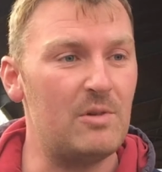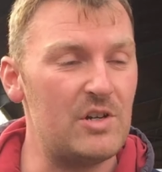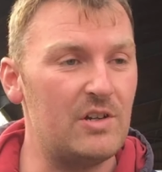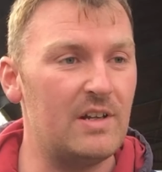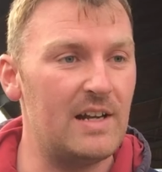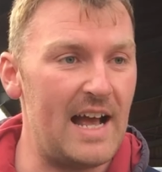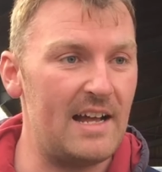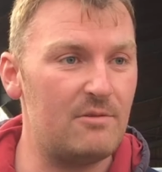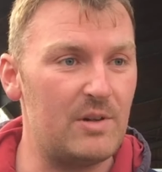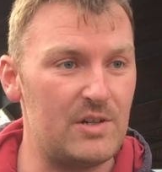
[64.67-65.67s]
which you can
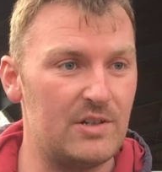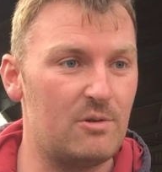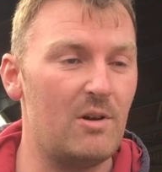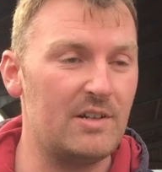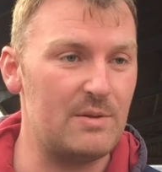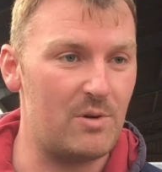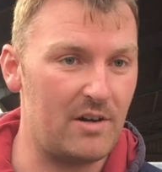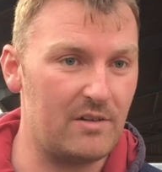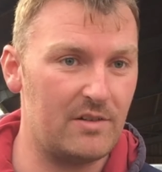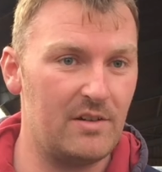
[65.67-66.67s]
add which is a quality
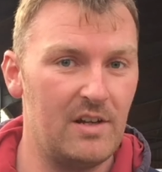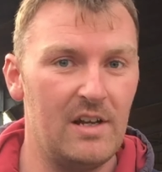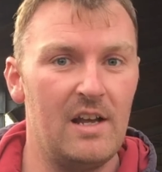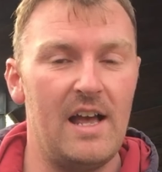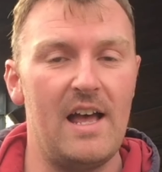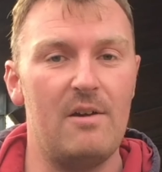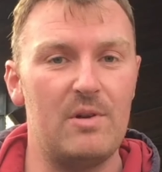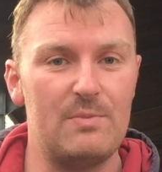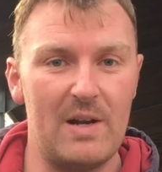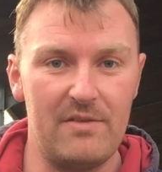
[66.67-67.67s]
product
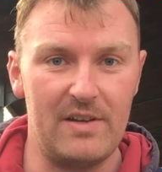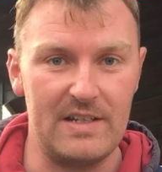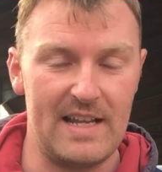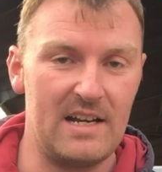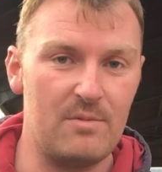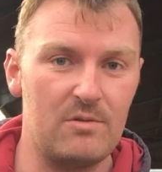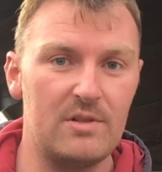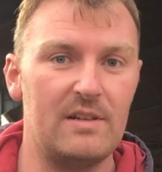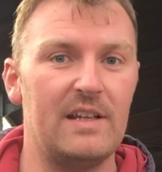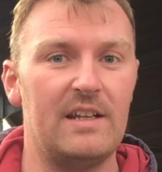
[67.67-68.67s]
which benefits the animals,
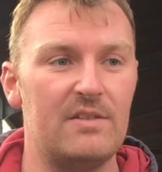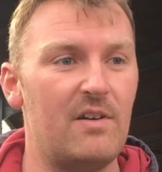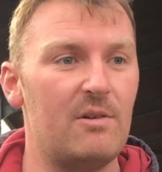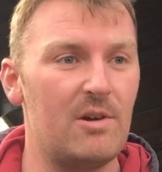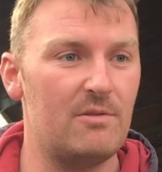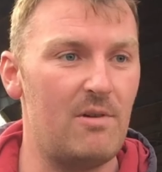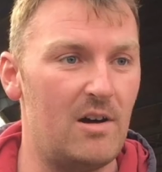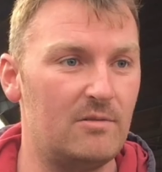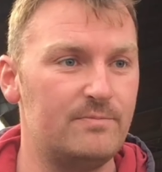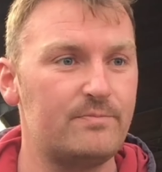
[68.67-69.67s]
I think is very worthwhile.